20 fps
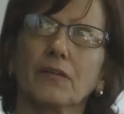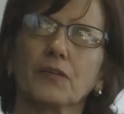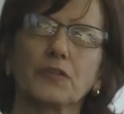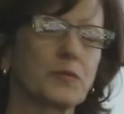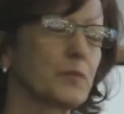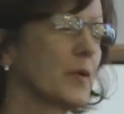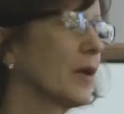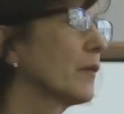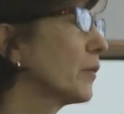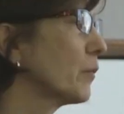this
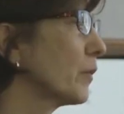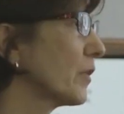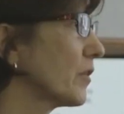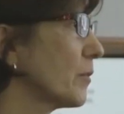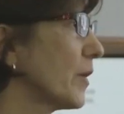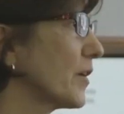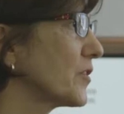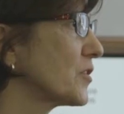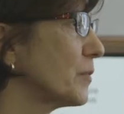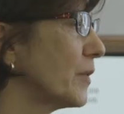is probably one of
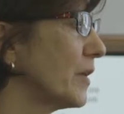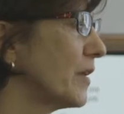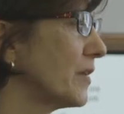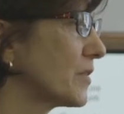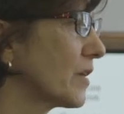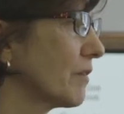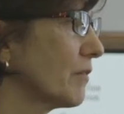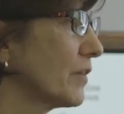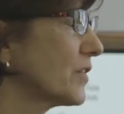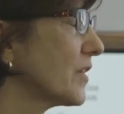the best
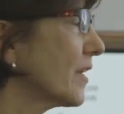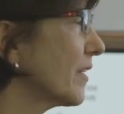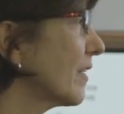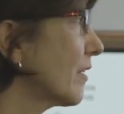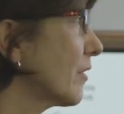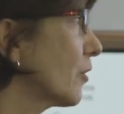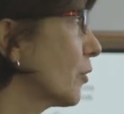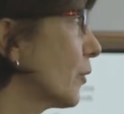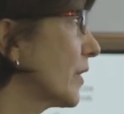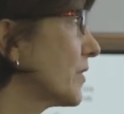meetings I've
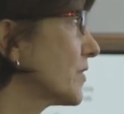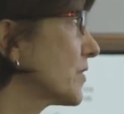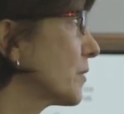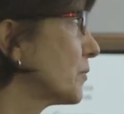attended in quite